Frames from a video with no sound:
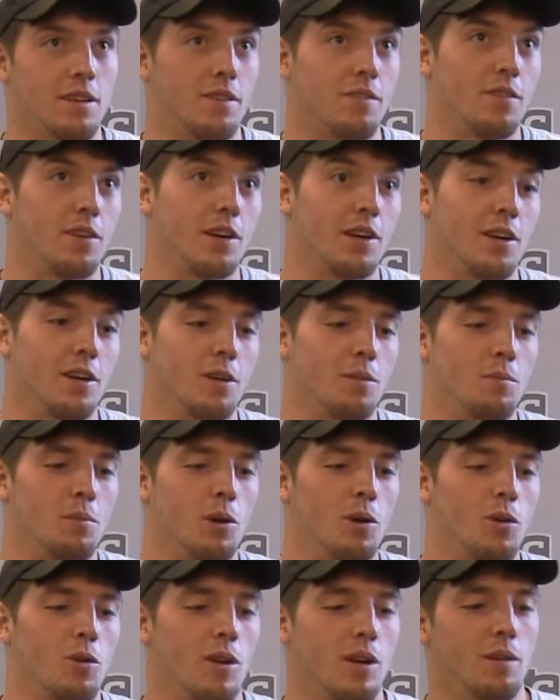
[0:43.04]
a very good
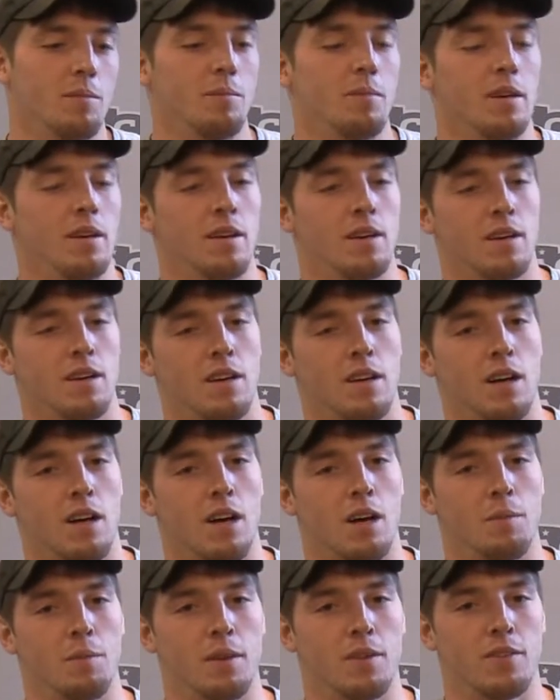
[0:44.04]
program.
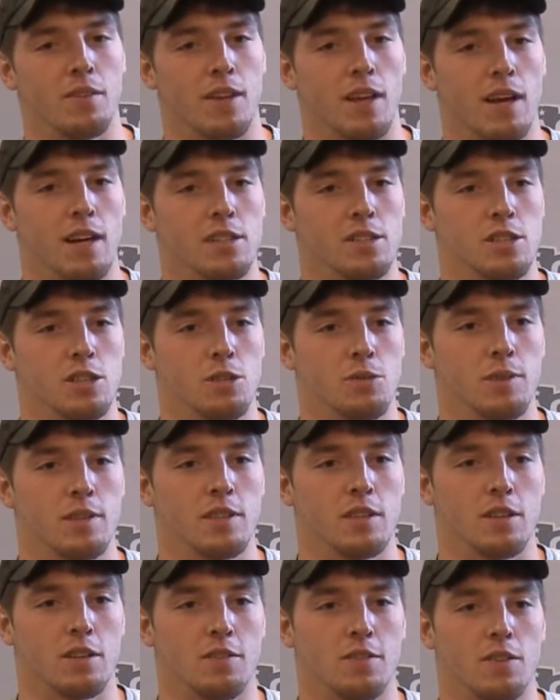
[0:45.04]
even last year, we
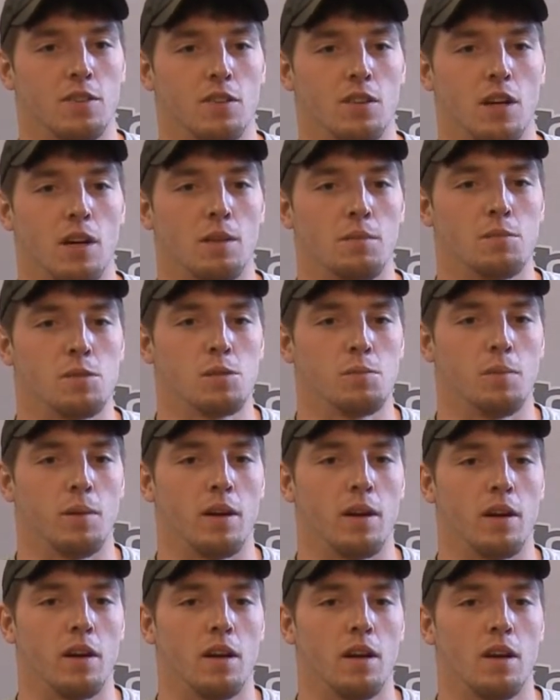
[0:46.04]
took a few lumps,
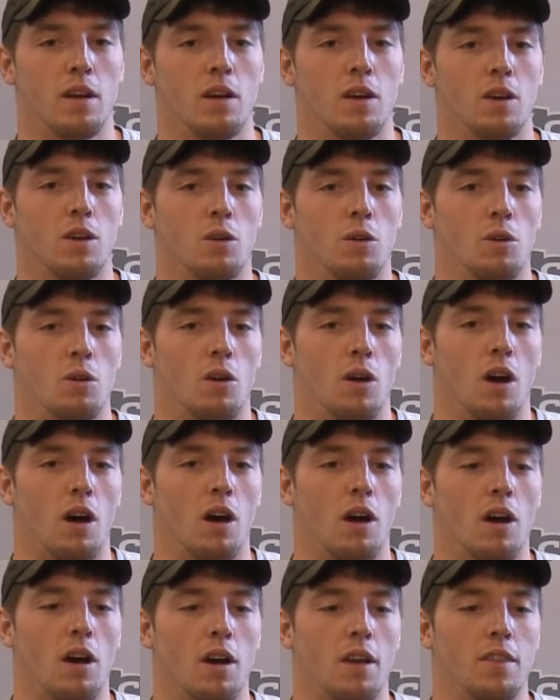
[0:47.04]
but
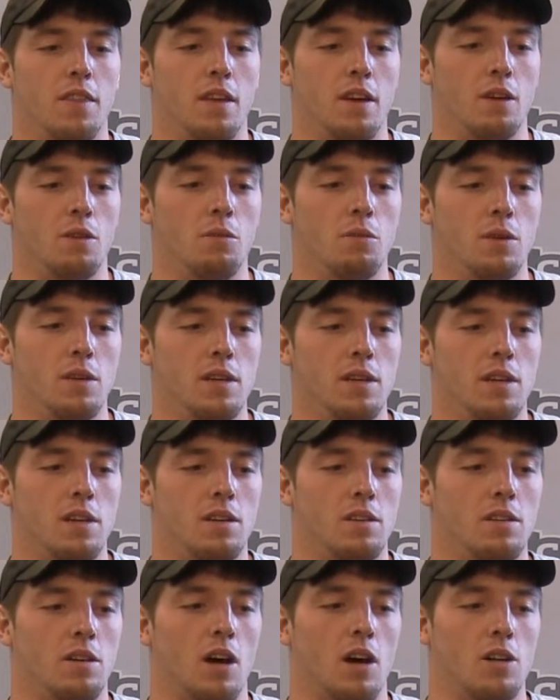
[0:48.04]
uh, I think we
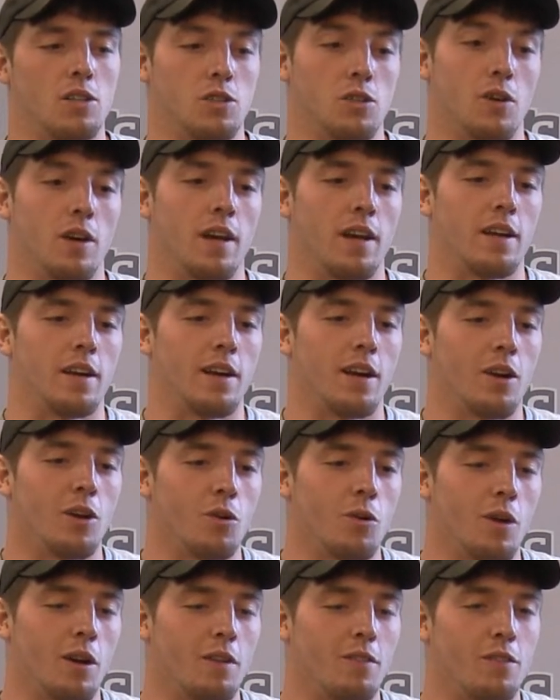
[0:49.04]
also handed
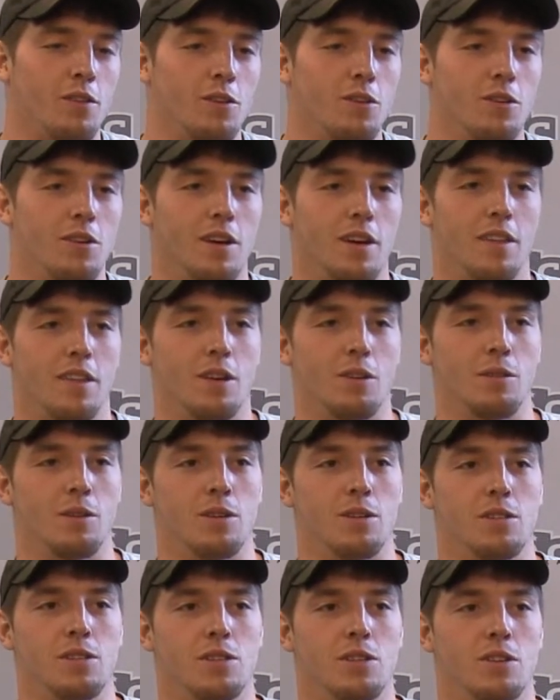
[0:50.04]
out quite a few. I think we
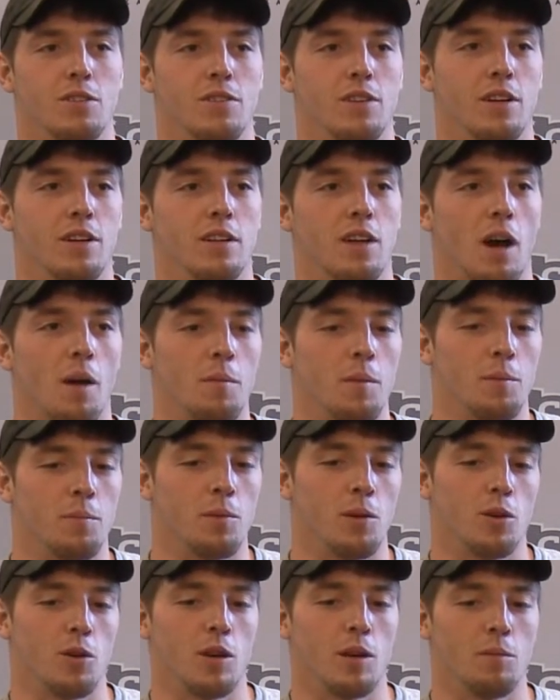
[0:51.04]
are still a very
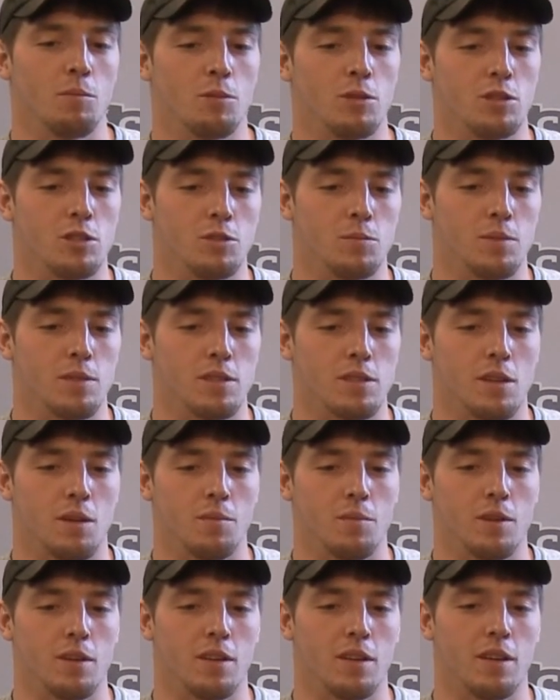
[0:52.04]
dominant program, which has been
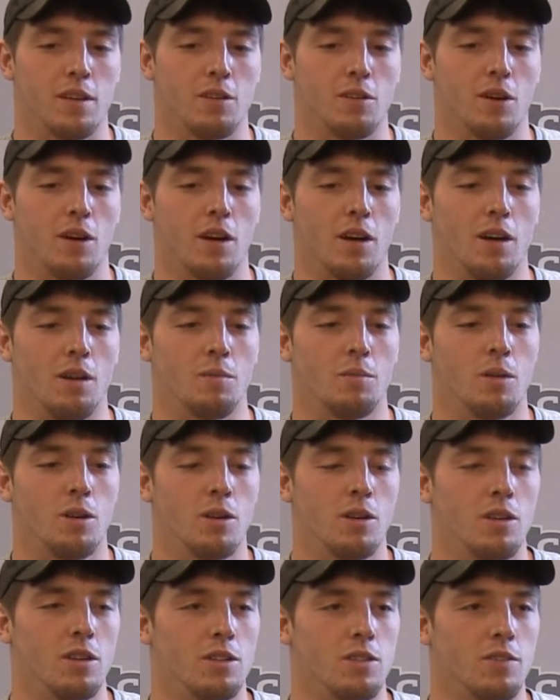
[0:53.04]
something that
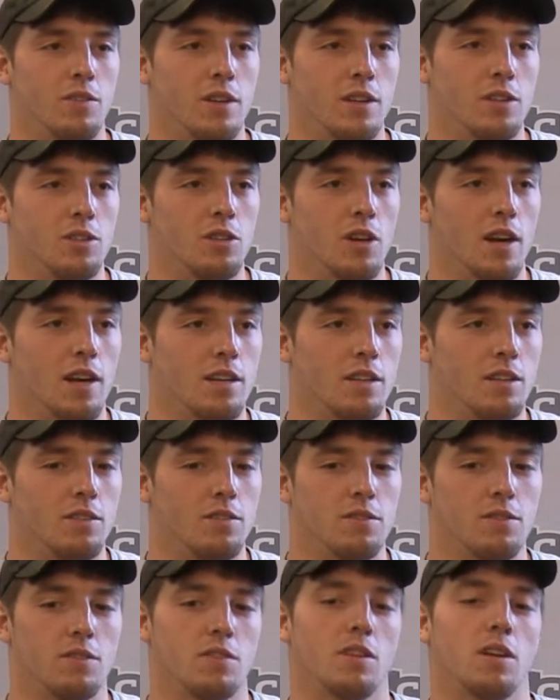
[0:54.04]
is very
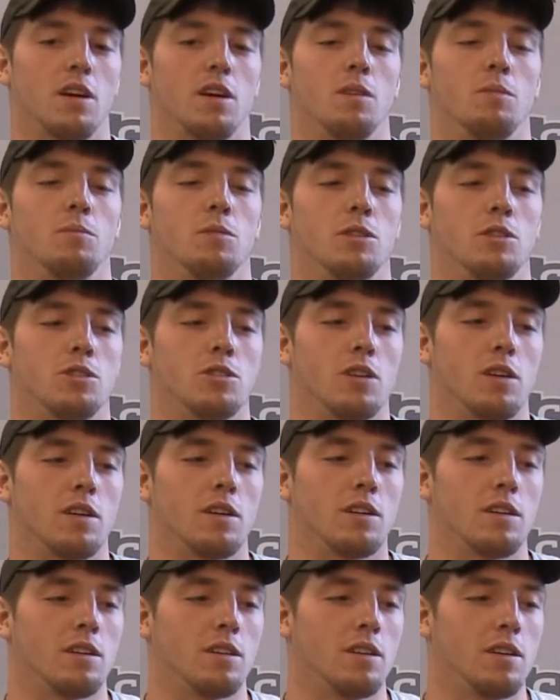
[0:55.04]
attractive when you're
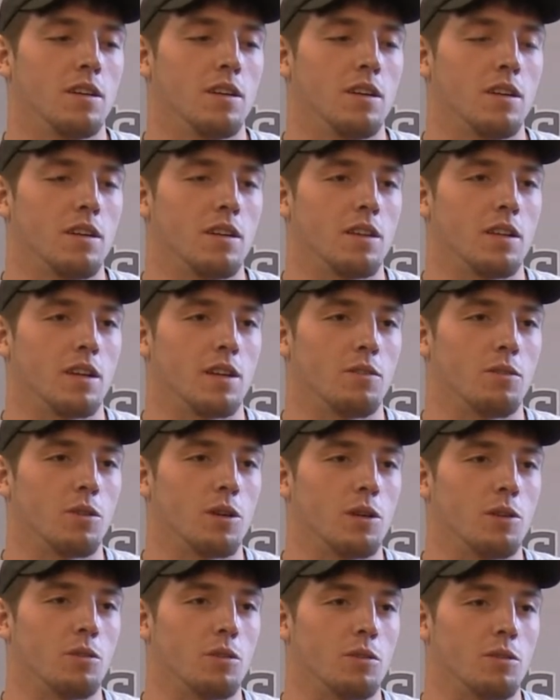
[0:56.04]
trying to think of
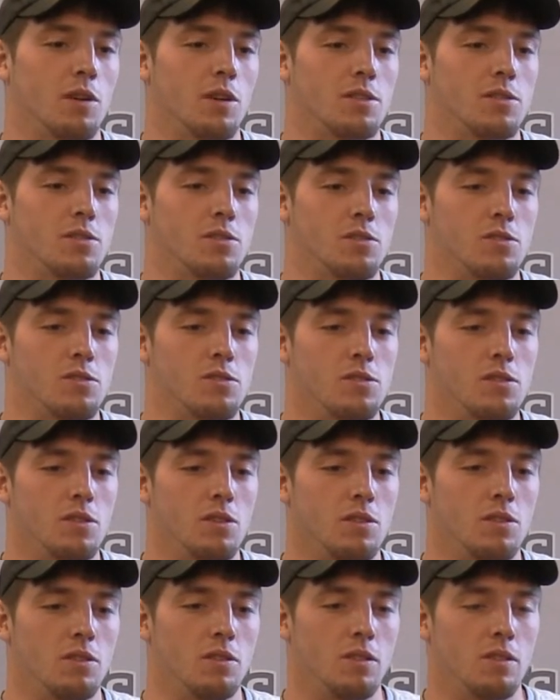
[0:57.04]
where you want to wrestle.
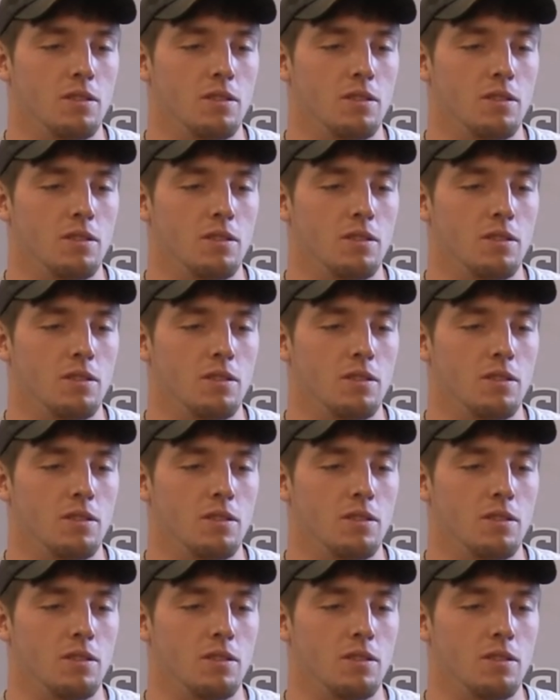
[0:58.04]
So.